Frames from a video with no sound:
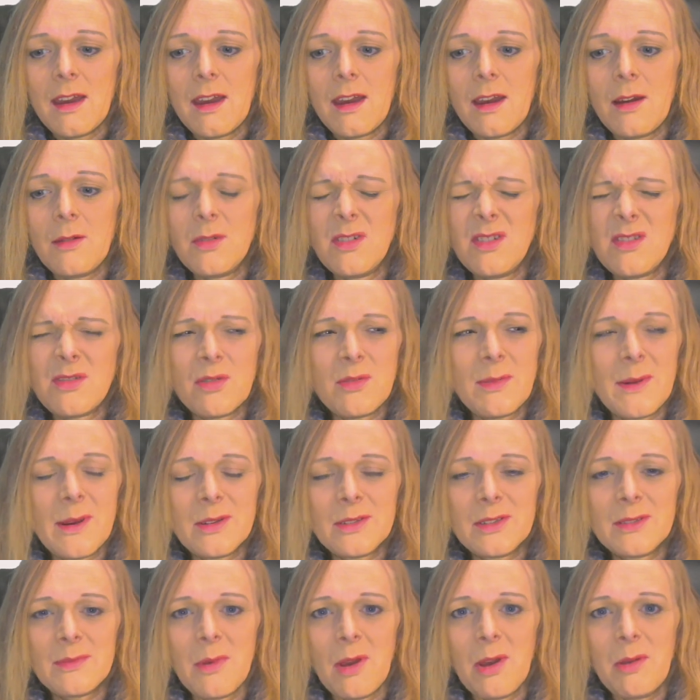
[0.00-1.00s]
I want to talk about
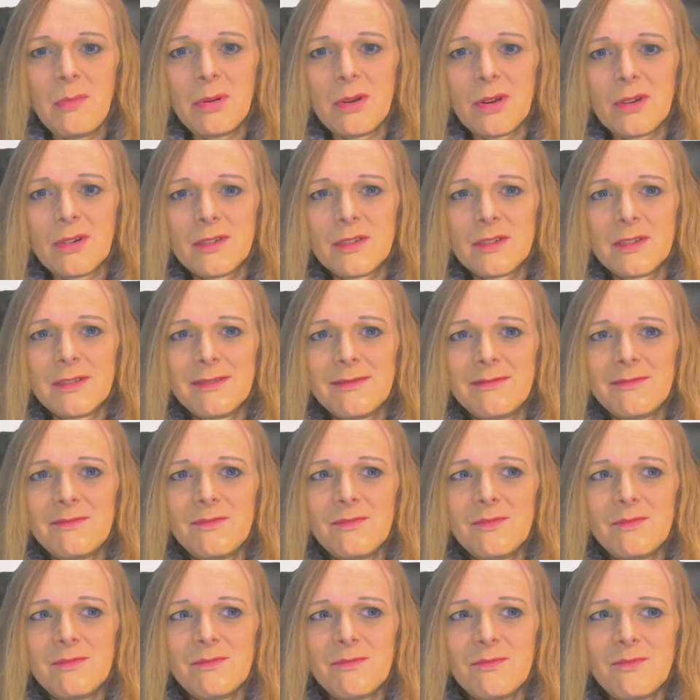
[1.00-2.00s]
smart plugs.
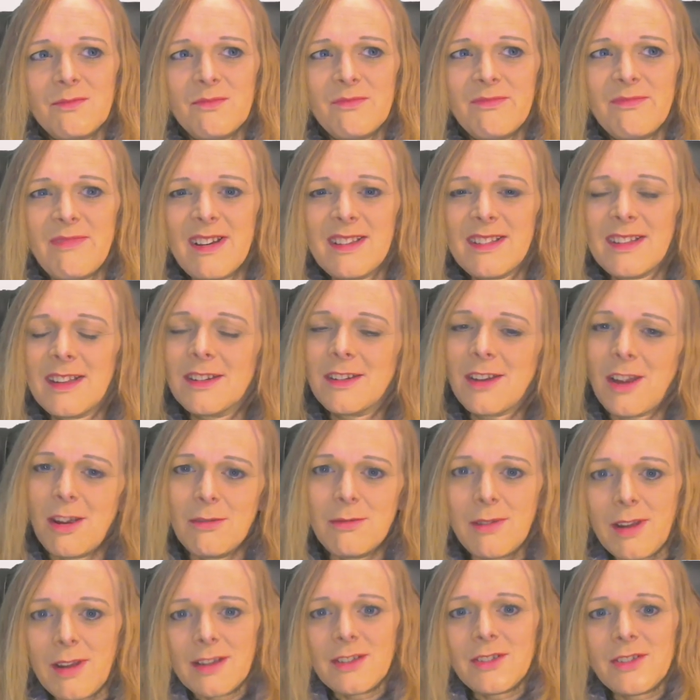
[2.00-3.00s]
Well, I
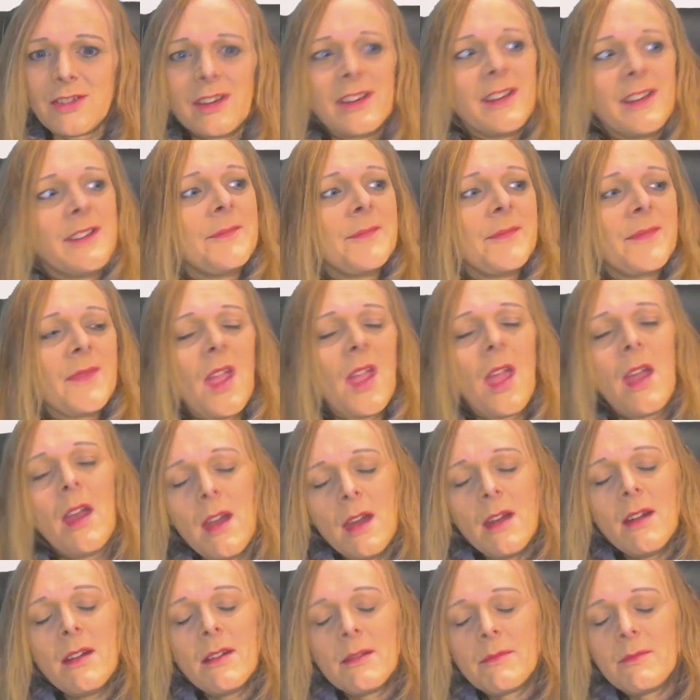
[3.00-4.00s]
don't actually,
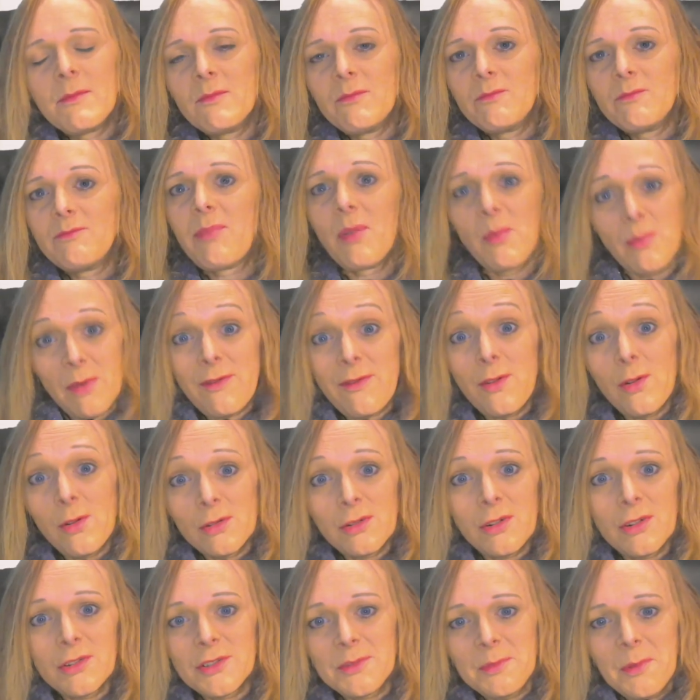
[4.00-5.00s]
but we've all
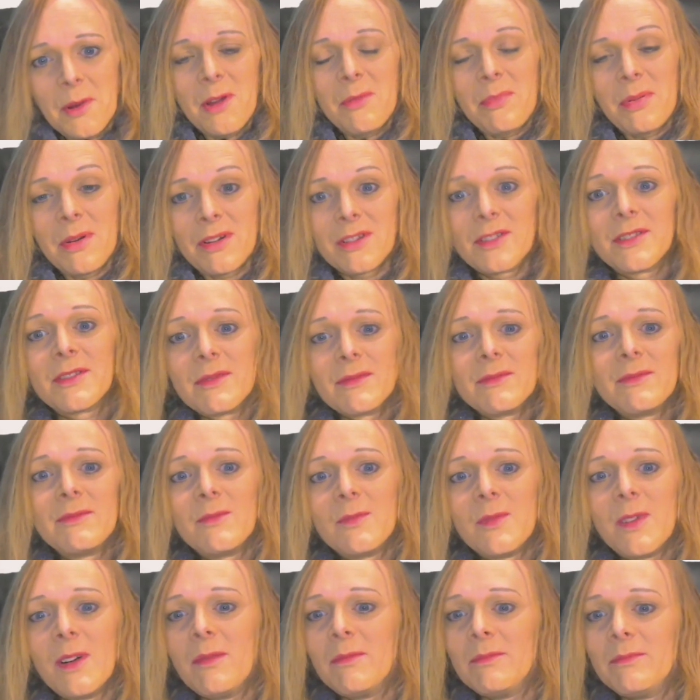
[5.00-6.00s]
got smart plugs.
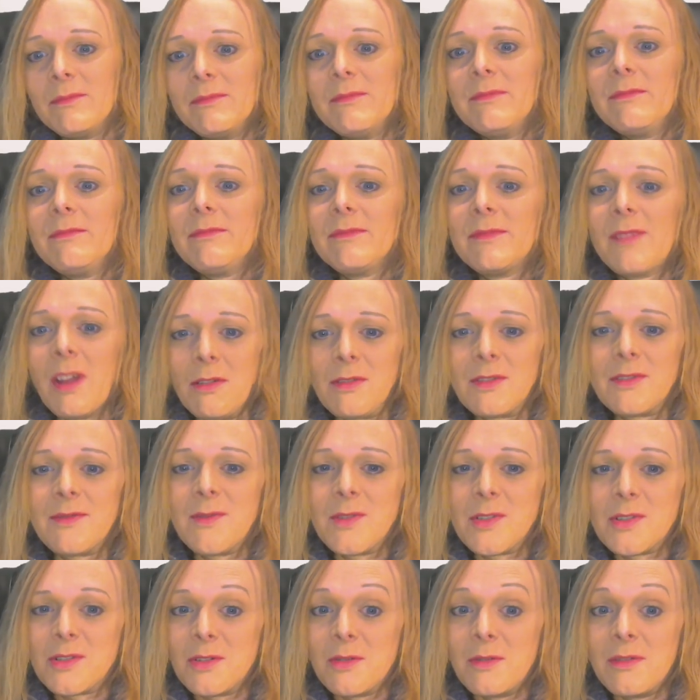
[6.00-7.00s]
Well, those of
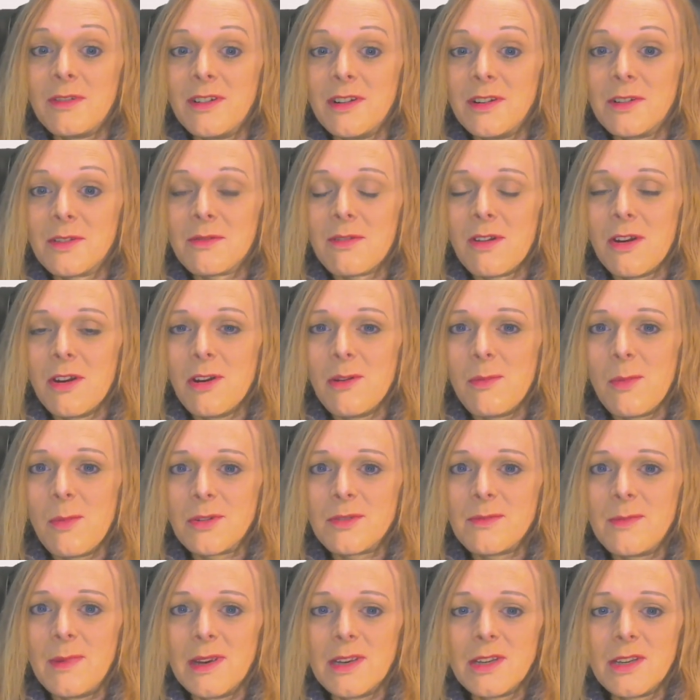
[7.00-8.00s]
us who are into our home
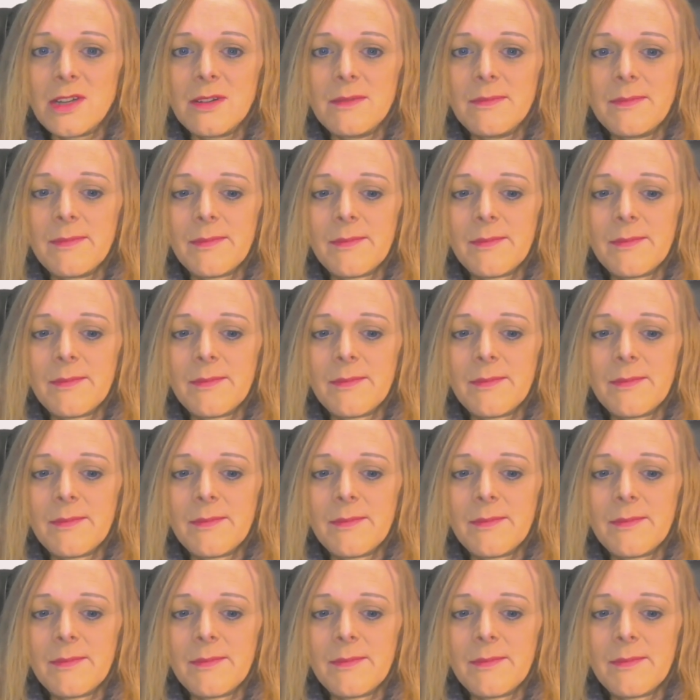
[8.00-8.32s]
automation.